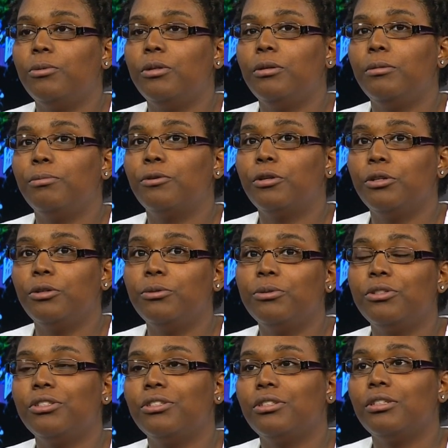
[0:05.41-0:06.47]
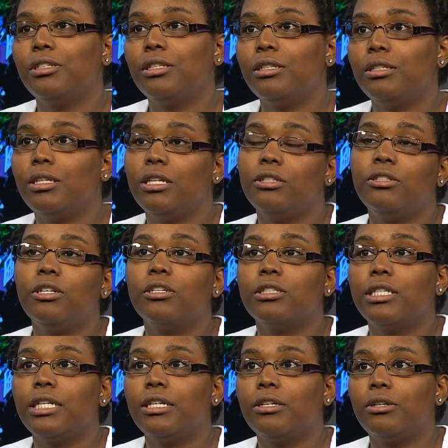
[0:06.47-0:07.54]
will approach, they'll tuck
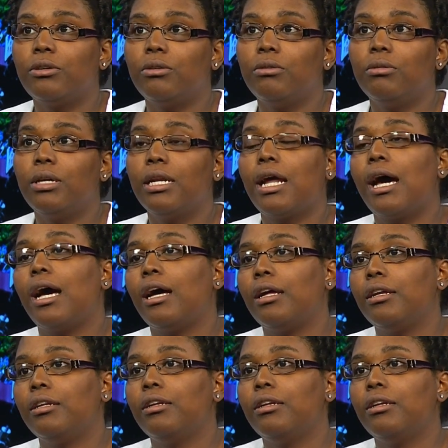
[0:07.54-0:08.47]
tail and hide.